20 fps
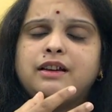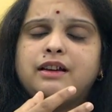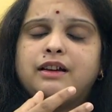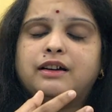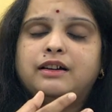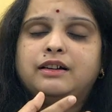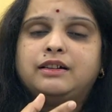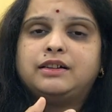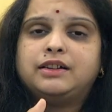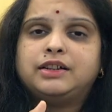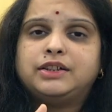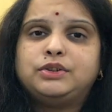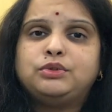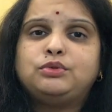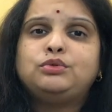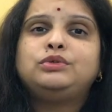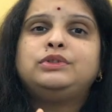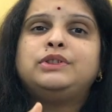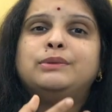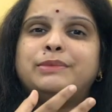uh,
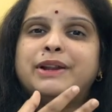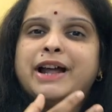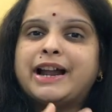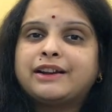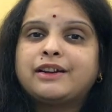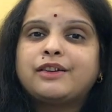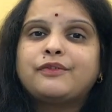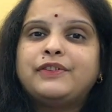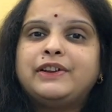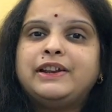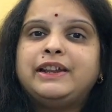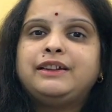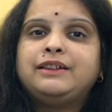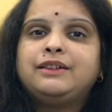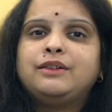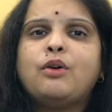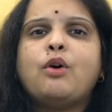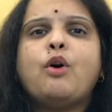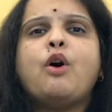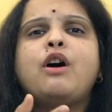do the bladder
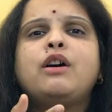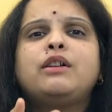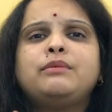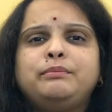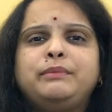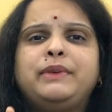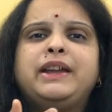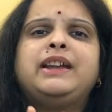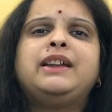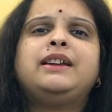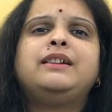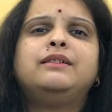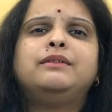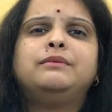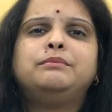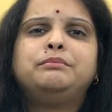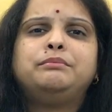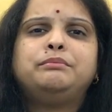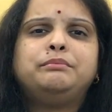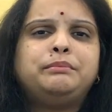filling, or
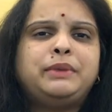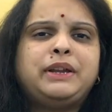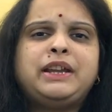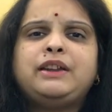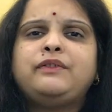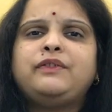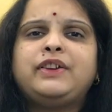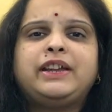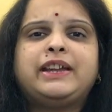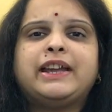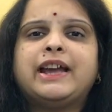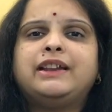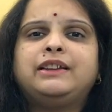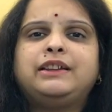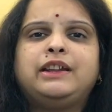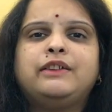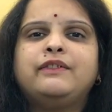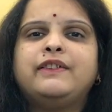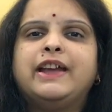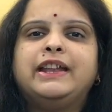maybe we
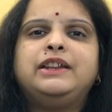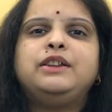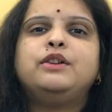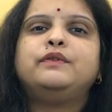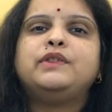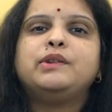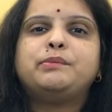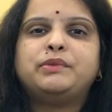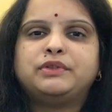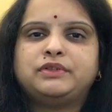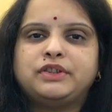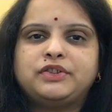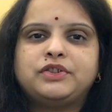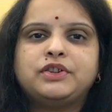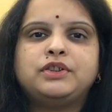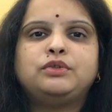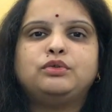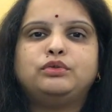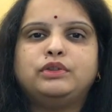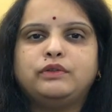can give any of the
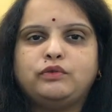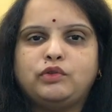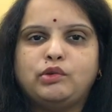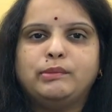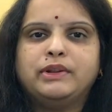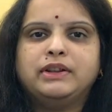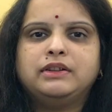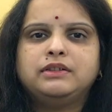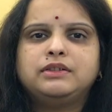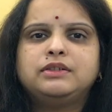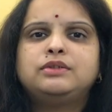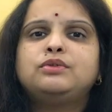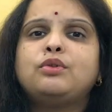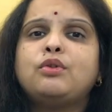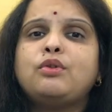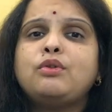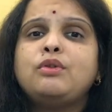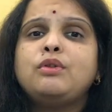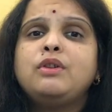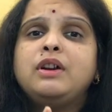position to the woman.
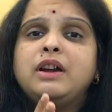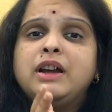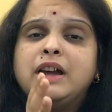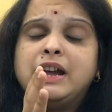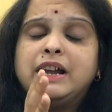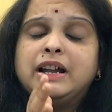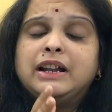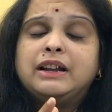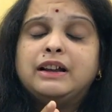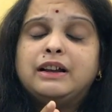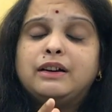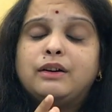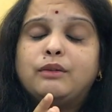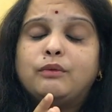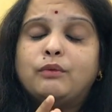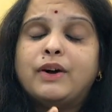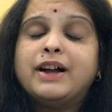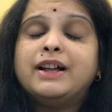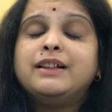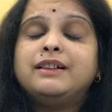So
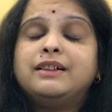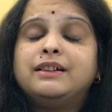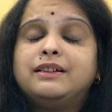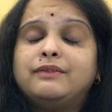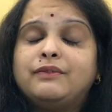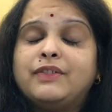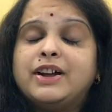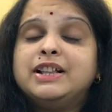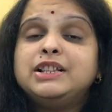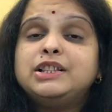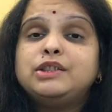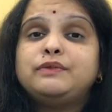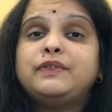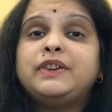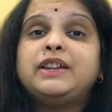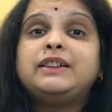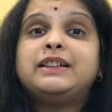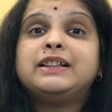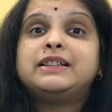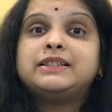once
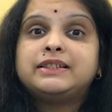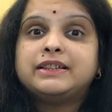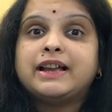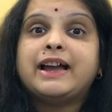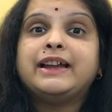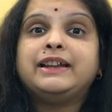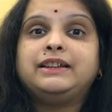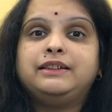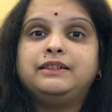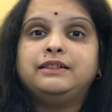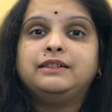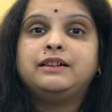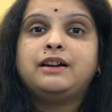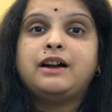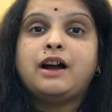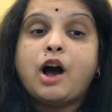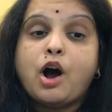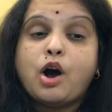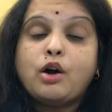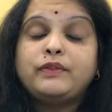we decide
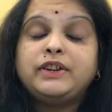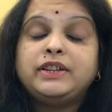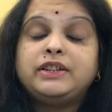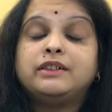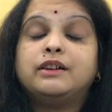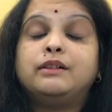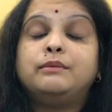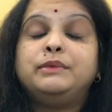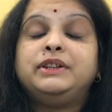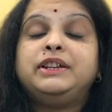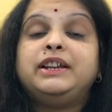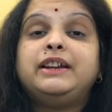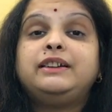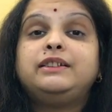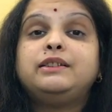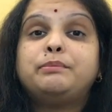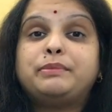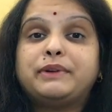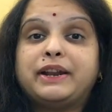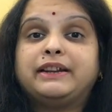how we
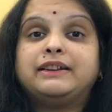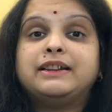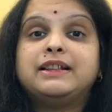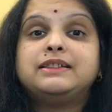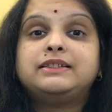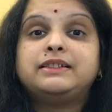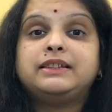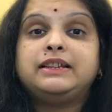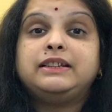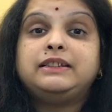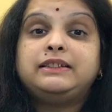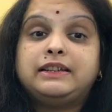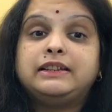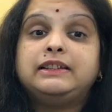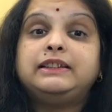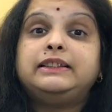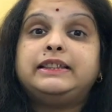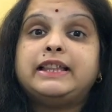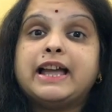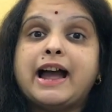terminate the pregnancy,
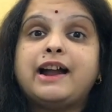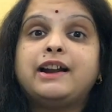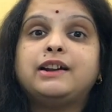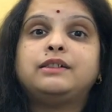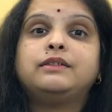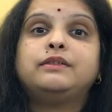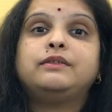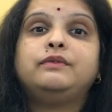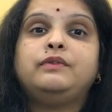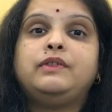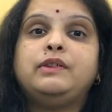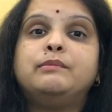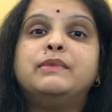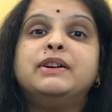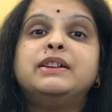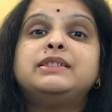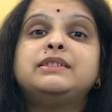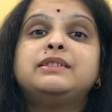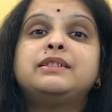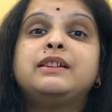till that we
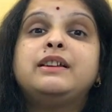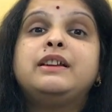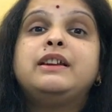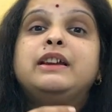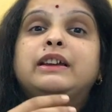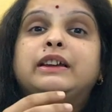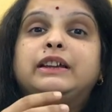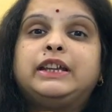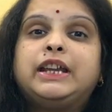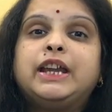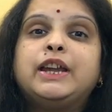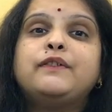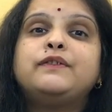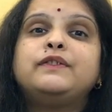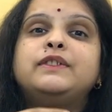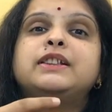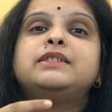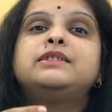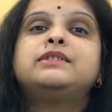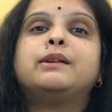must
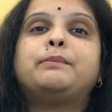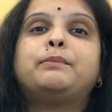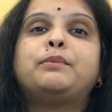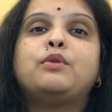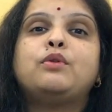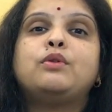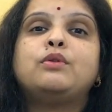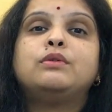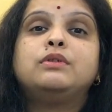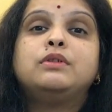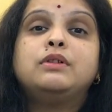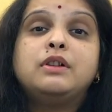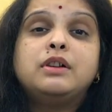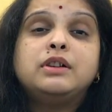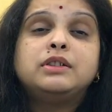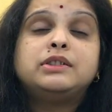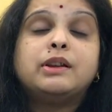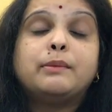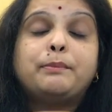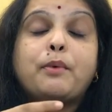give the support
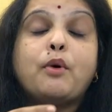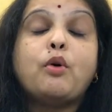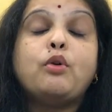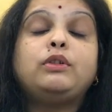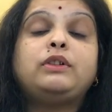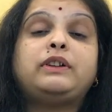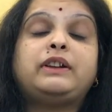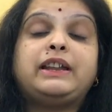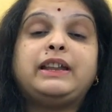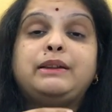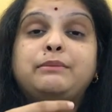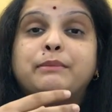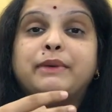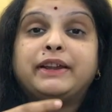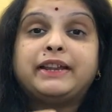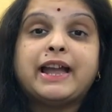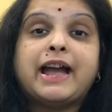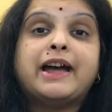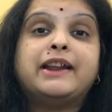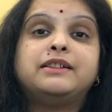supportary
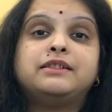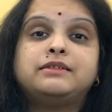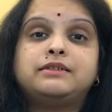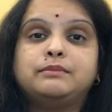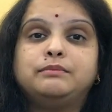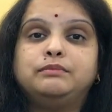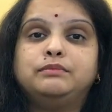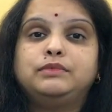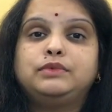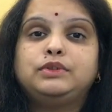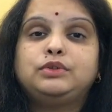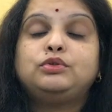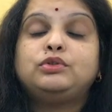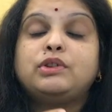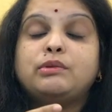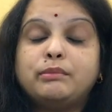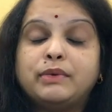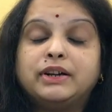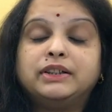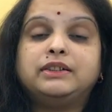mechanism to
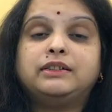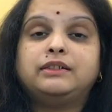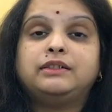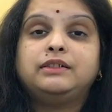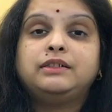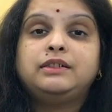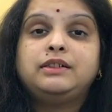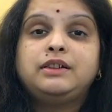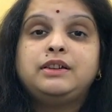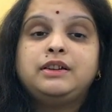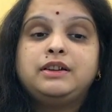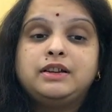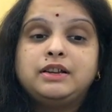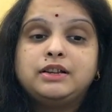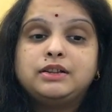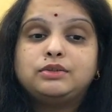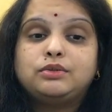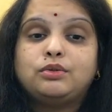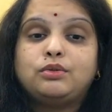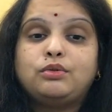the mother.
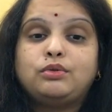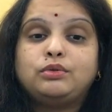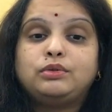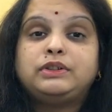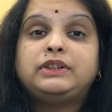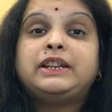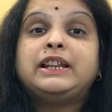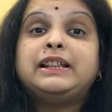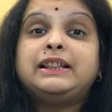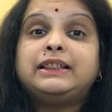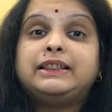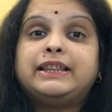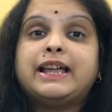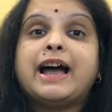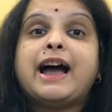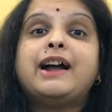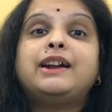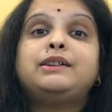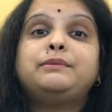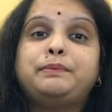So till
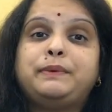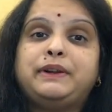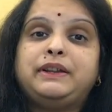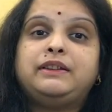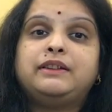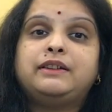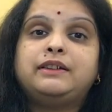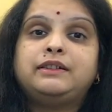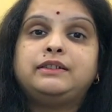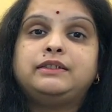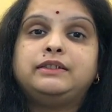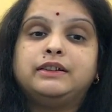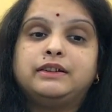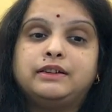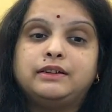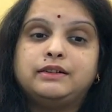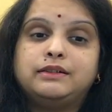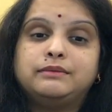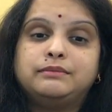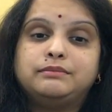that period,
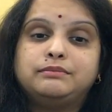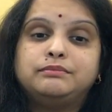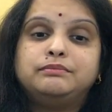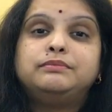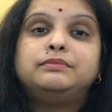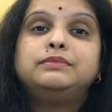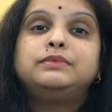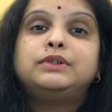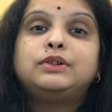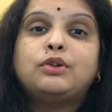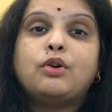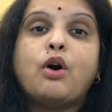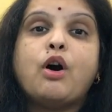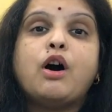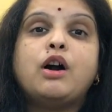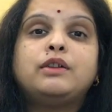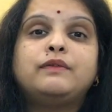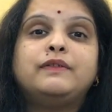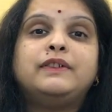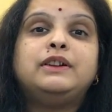the
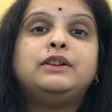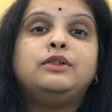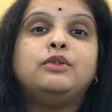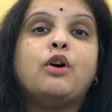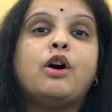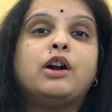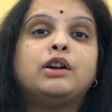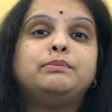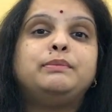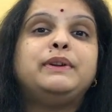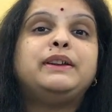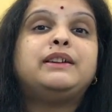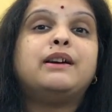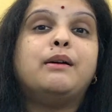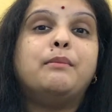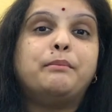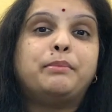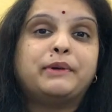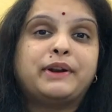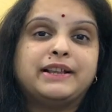cord will not be
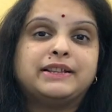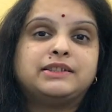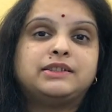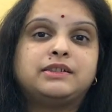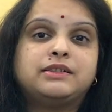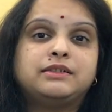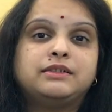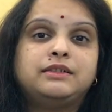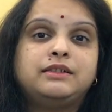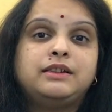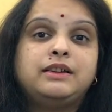compressed.